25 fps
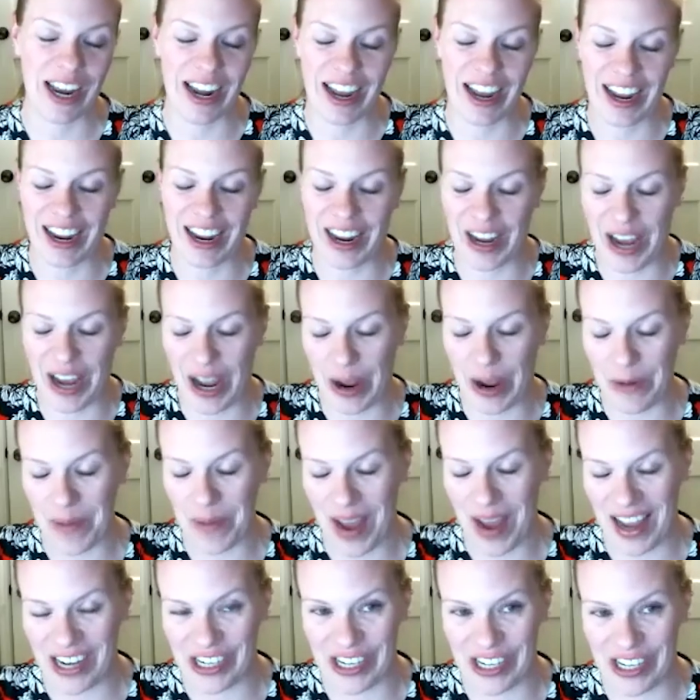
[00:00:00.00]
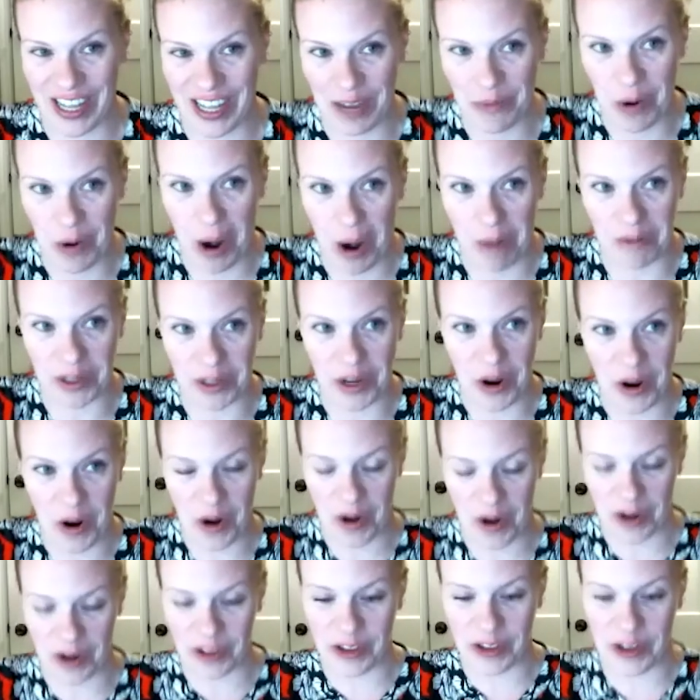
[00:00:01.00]
I, I imagine they probably
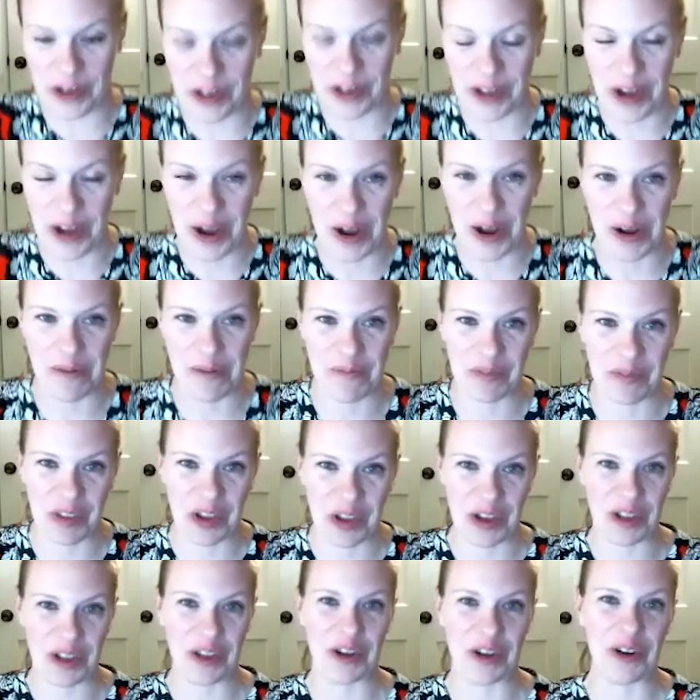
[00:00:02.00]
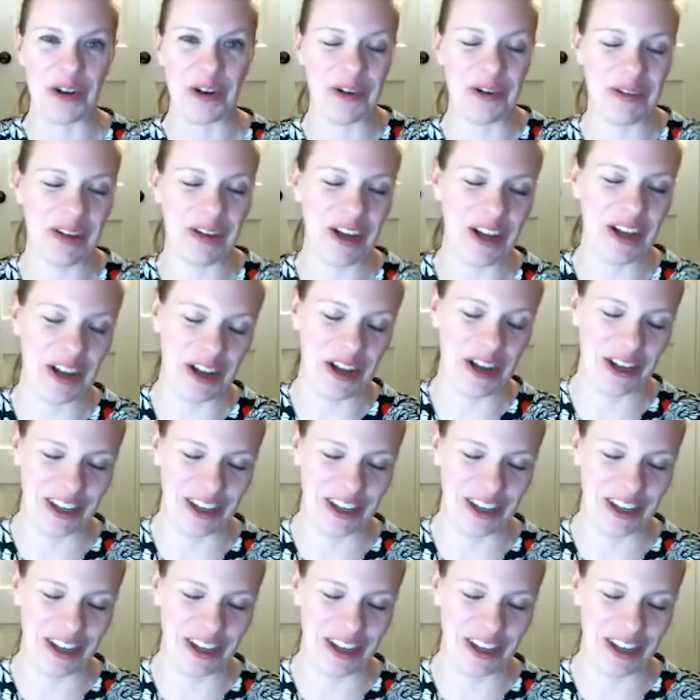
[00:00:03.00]
are a little, um, a little, a,